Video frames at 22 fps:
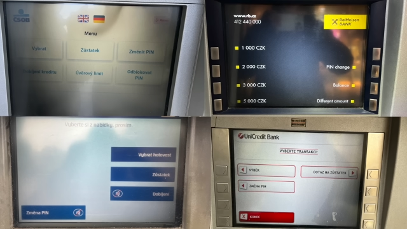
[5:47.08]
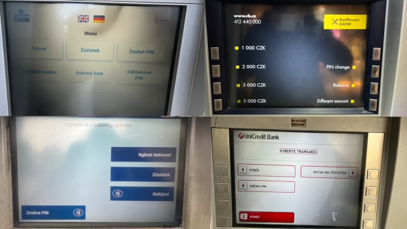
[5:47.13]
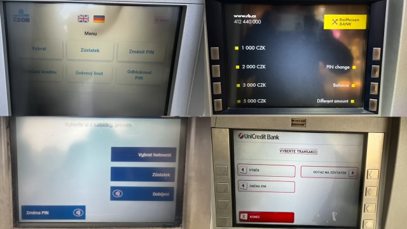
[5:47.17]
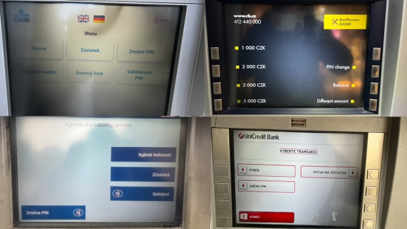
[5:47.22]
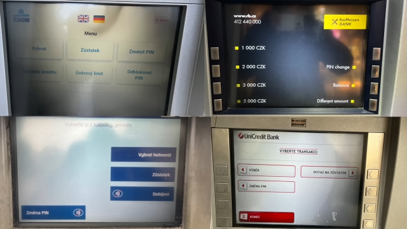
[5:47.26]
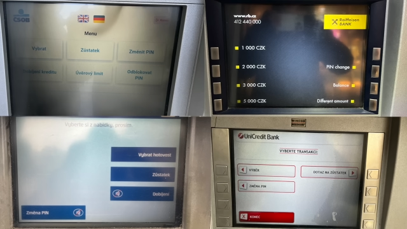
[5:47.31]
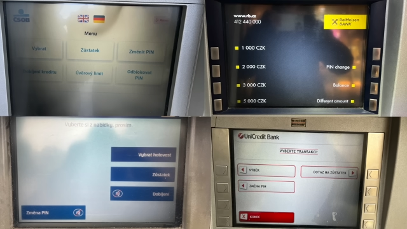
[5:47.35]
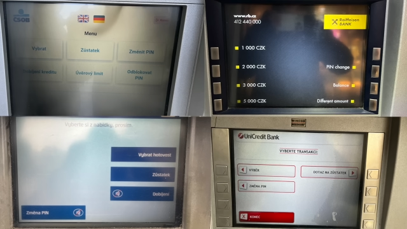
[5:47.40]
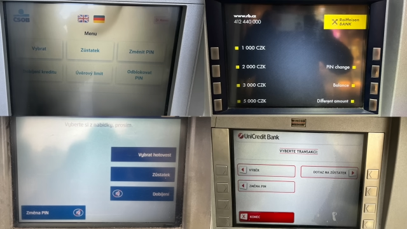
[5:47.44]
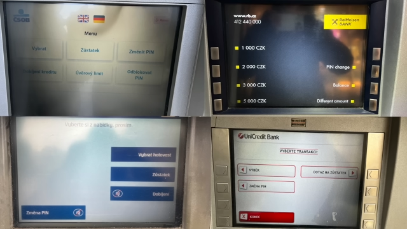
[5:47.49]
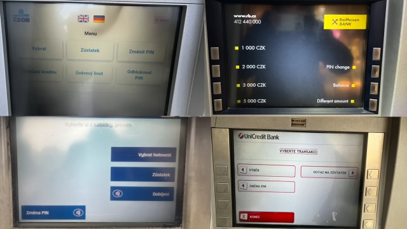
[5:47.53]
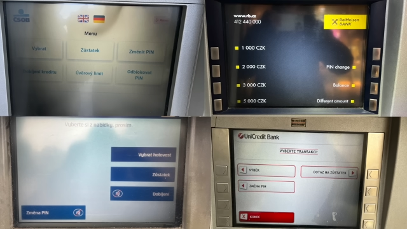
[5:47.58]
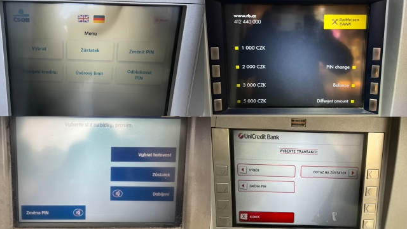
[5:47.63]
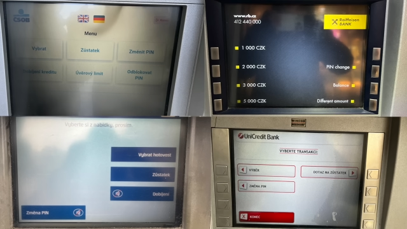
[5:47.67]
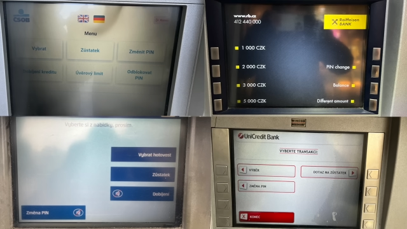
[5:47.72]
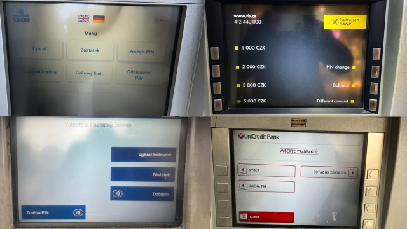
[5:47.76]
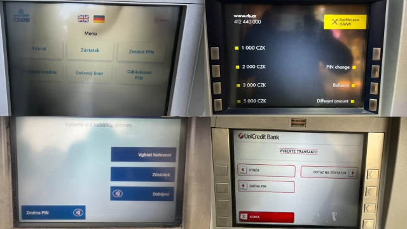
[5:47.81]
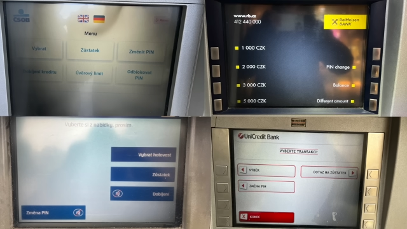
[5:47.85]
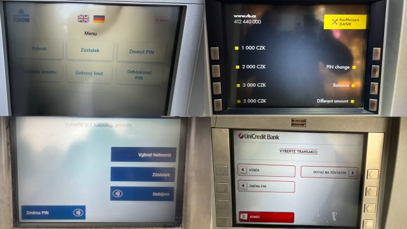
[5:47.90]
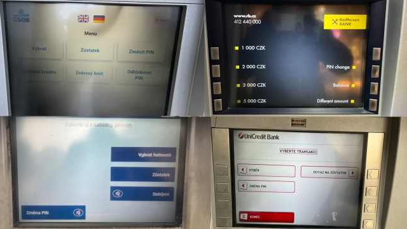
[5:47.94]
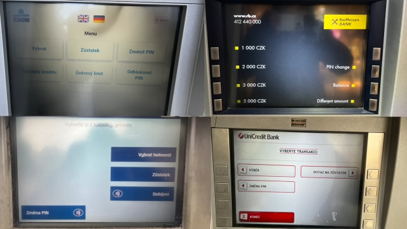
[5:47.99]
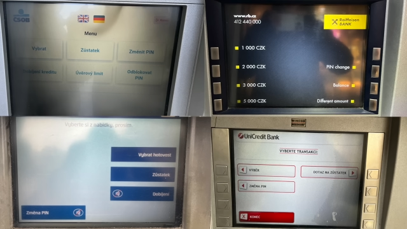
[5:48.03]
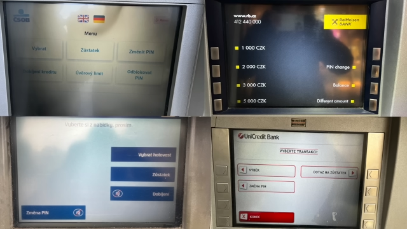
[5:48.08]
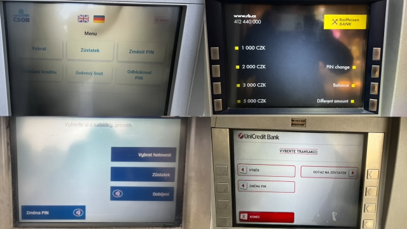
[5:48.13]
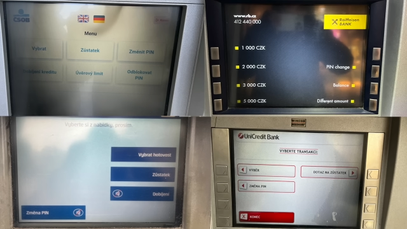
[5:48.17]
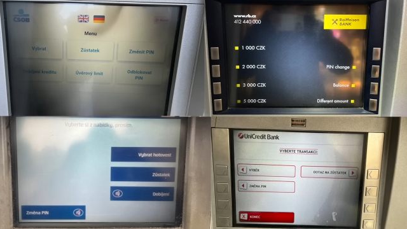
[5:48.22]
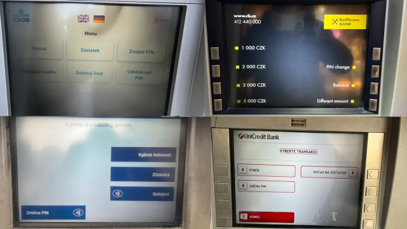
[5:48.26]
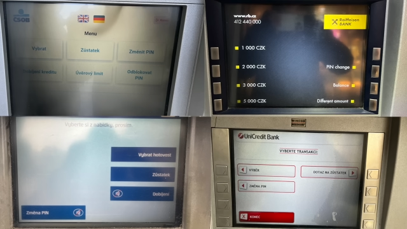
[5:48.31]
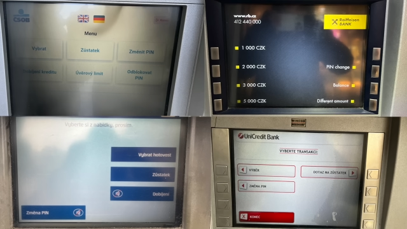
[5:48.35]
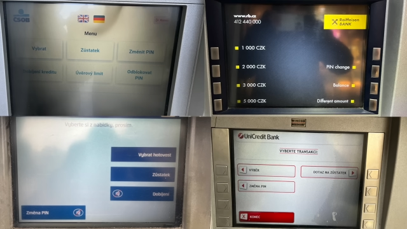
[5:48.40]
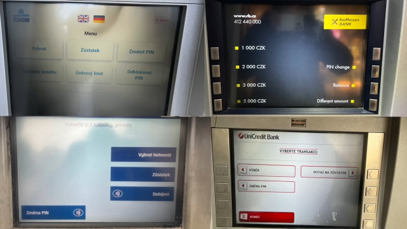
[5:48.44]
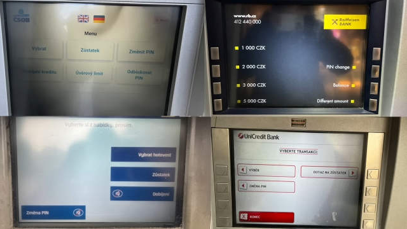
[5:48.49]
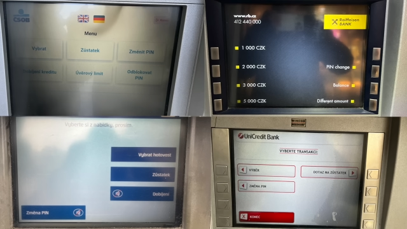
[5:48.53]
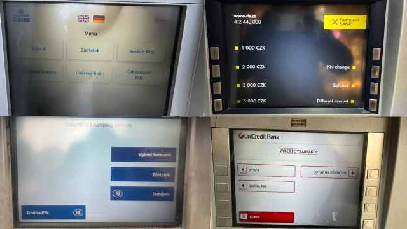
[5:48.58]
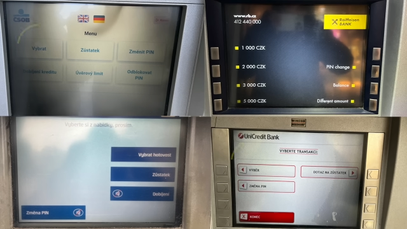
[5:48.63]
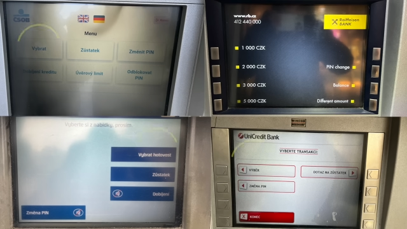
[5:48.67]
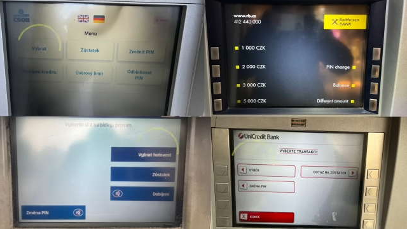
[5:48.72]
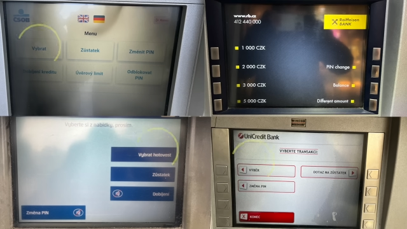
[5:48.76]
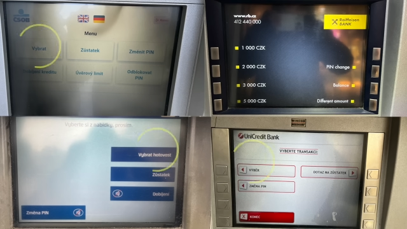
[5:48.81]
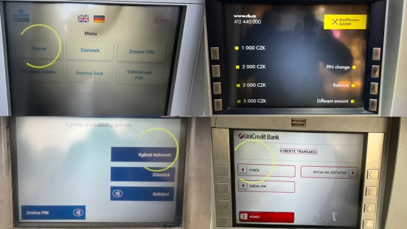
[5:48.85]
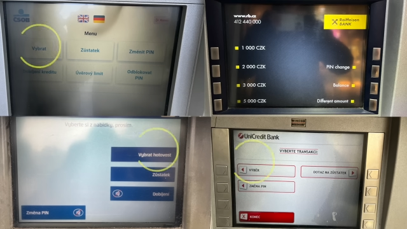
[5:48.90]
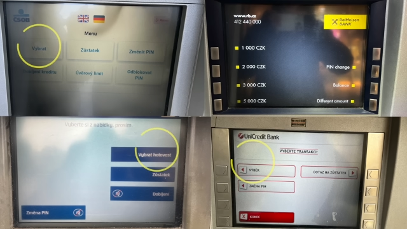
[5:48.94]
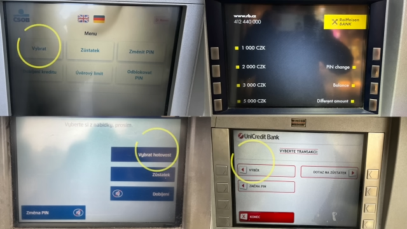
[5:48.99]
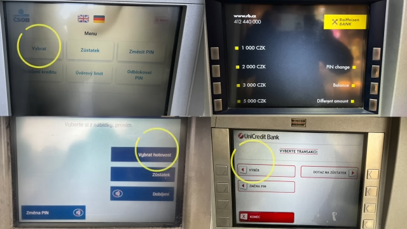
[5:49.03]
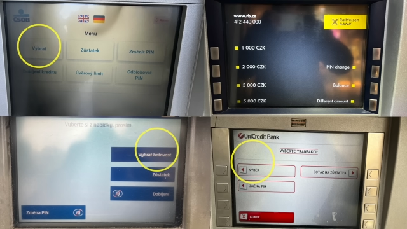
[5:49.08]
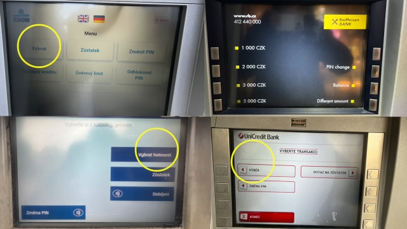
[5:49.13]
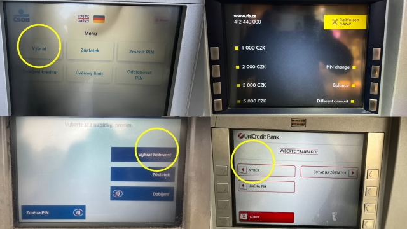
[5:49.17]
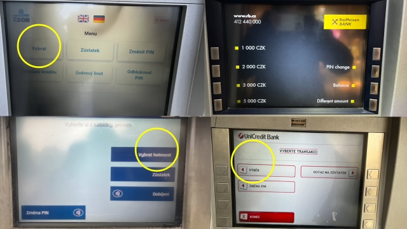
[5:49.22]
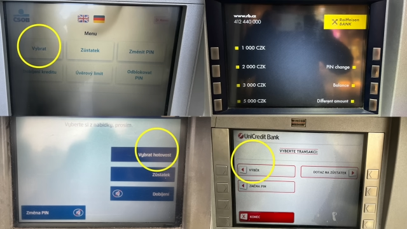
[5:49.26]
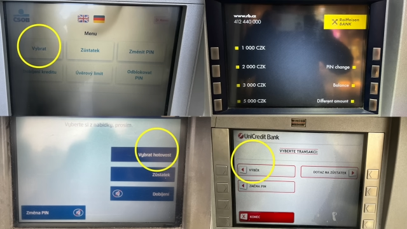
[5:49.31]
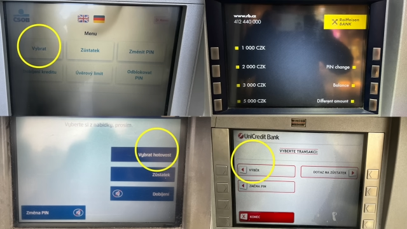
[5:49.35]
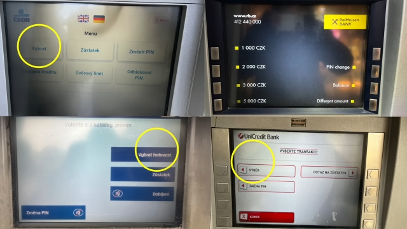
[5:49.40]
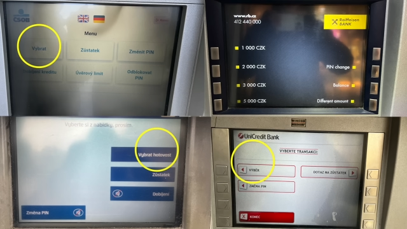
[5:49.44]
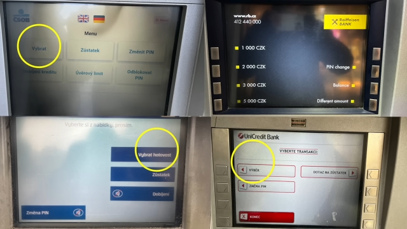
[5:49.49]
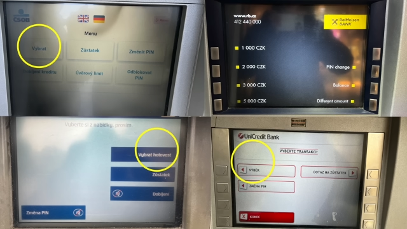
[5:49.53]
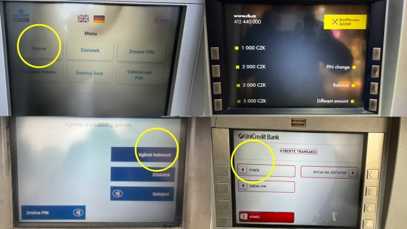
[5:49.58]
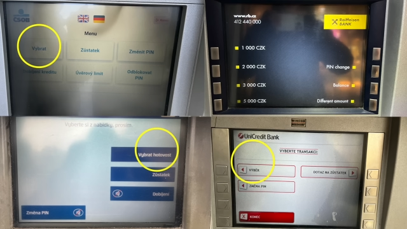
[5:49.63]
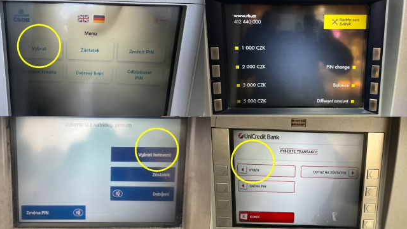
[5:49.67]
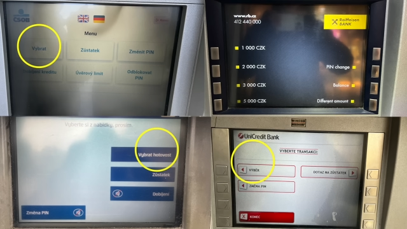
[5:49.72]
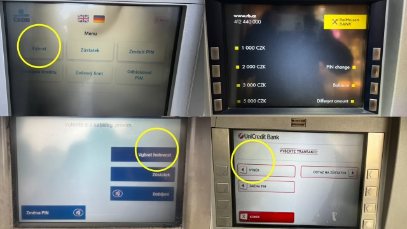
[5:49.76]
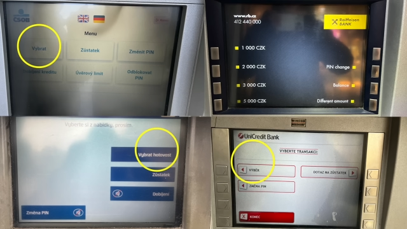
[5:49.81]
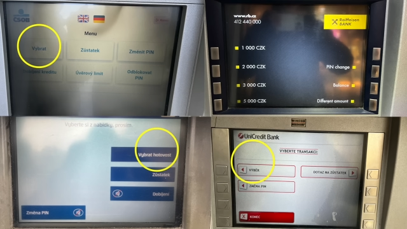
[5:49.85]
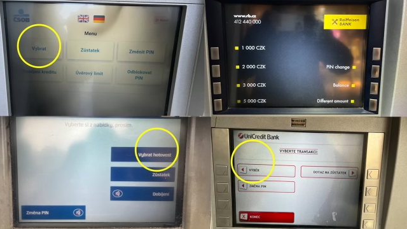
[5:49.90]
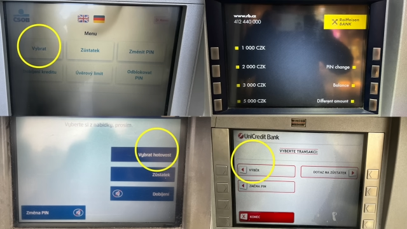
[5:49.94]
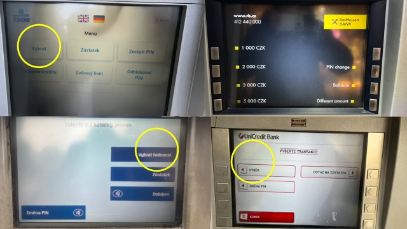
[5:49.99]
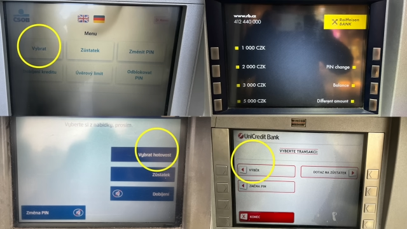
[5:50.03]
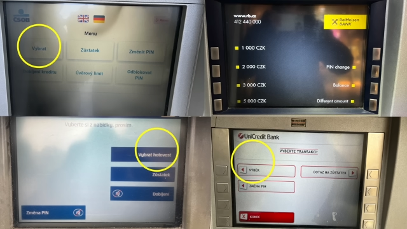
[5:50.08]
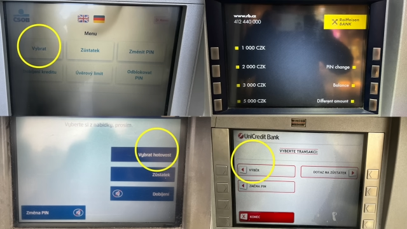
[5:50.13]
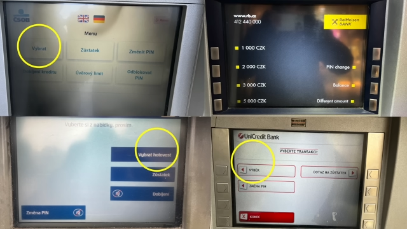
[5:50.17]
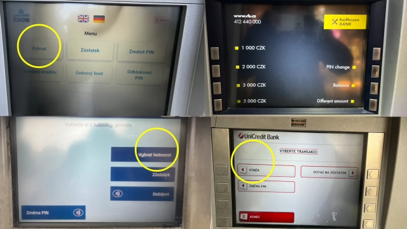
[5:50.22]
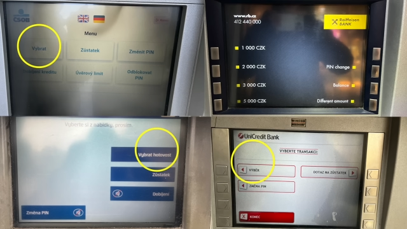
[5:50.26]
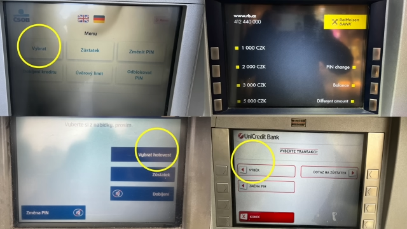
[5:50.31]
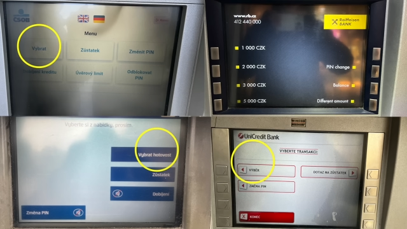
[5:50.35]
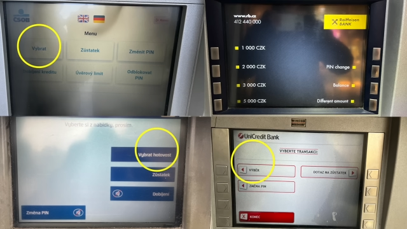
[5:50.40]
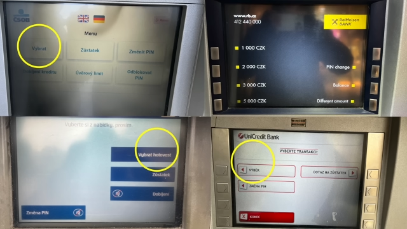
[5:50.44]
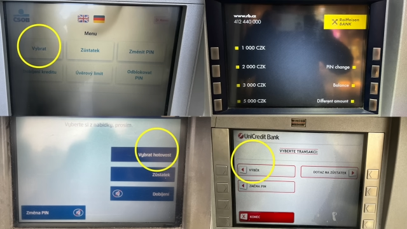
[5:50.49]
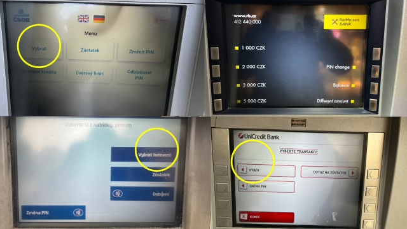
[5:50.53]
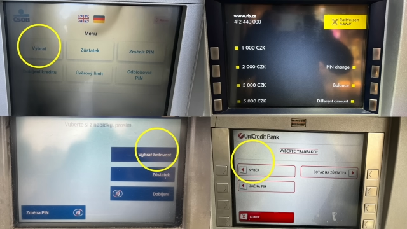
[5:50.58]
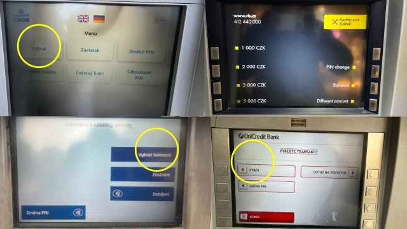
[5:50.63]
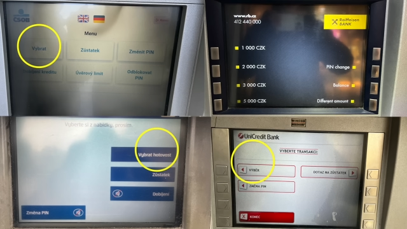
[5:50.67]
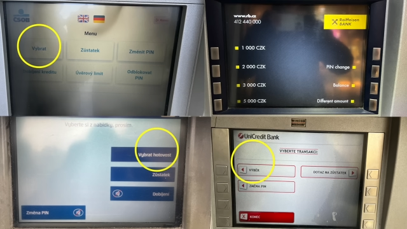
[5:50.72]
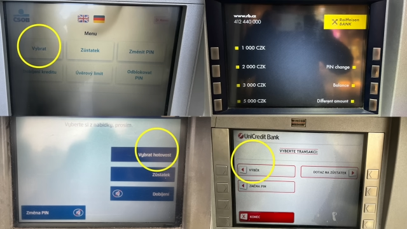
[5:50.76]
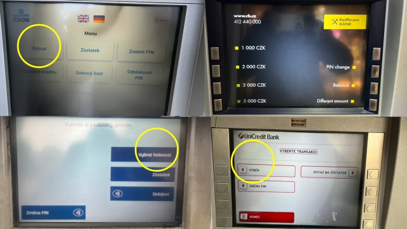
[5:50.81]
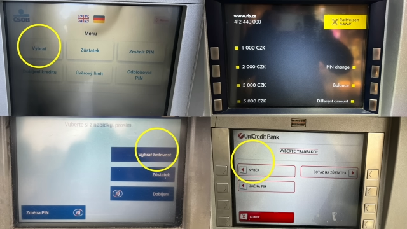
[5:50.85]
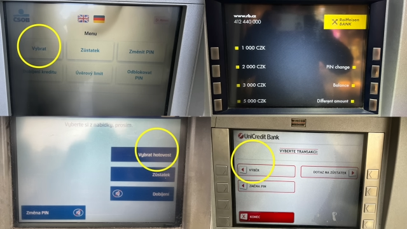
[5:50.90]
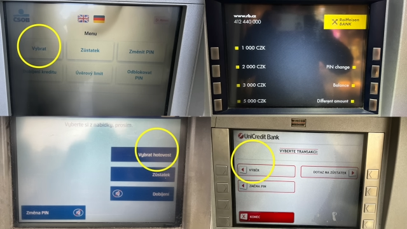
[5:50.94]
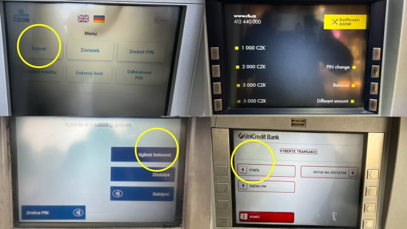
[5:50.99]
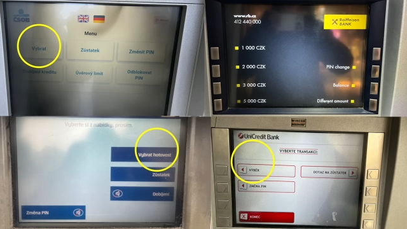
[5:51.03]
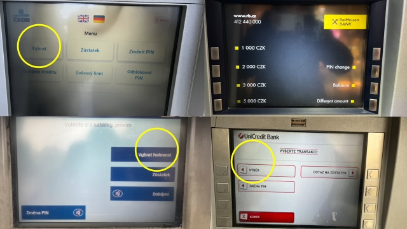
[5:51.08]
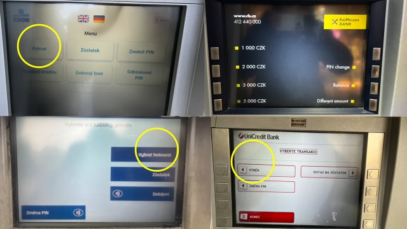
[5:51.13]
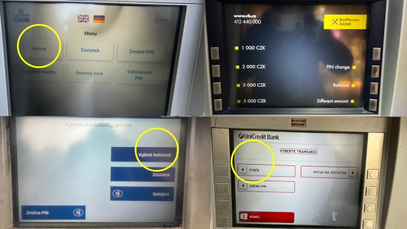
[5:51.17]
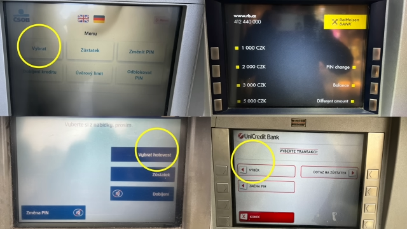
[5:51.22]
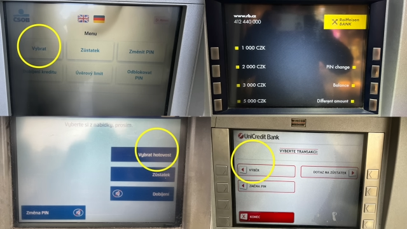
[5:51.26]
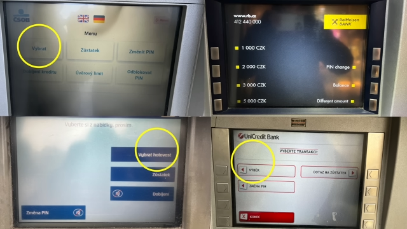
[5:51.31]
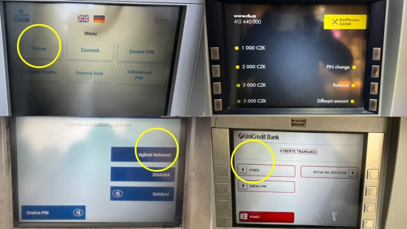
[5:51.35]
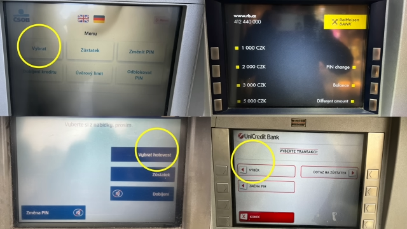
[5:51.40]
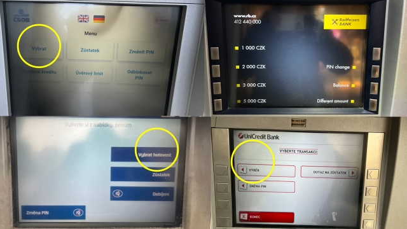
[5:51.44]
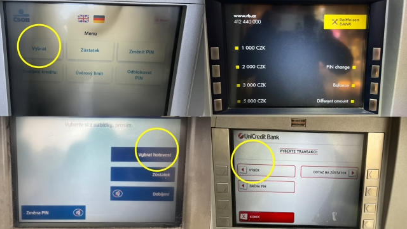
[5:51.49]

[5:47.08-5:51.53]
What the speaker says: [unreadable: no face in view]